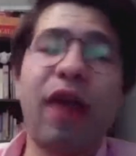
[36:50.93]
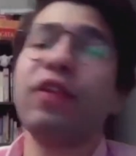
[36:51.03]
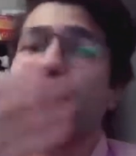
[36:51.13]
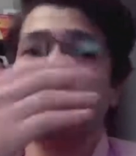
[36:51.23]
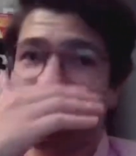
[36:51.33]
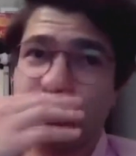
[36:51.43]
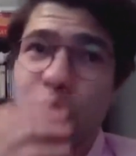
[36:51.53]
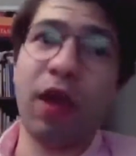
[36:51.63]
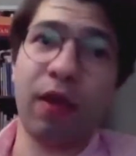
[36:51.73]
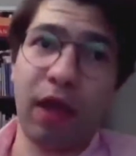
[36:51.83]
And this, you know, this
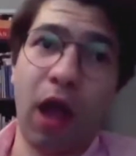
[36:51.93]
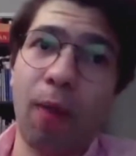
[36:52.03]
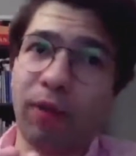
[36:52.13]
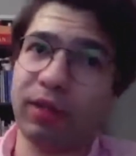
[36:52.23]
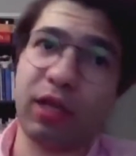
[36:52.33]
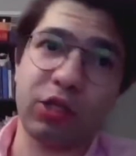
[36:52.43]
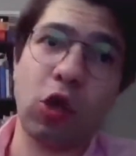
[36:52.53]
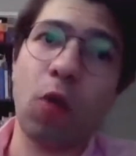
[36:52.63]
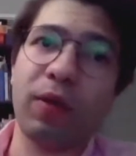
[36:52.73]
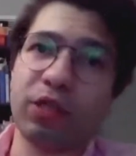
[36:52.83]
is why Hubble
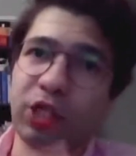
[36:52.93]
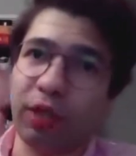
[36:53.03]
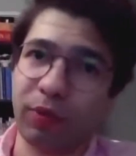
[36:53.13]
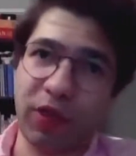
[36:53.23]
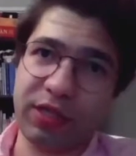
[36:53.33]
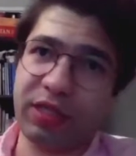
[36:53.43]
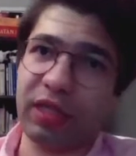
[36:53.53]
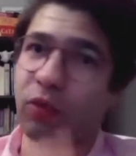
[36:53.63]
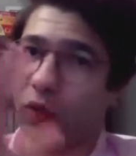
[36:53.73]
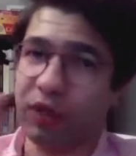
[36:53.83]
telescope and
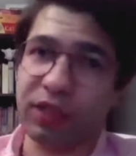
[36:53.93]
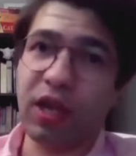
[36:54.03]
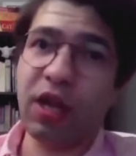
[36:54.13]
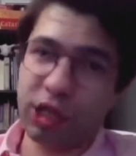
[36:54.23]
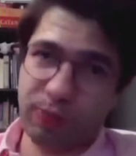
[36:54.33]
JWST and all these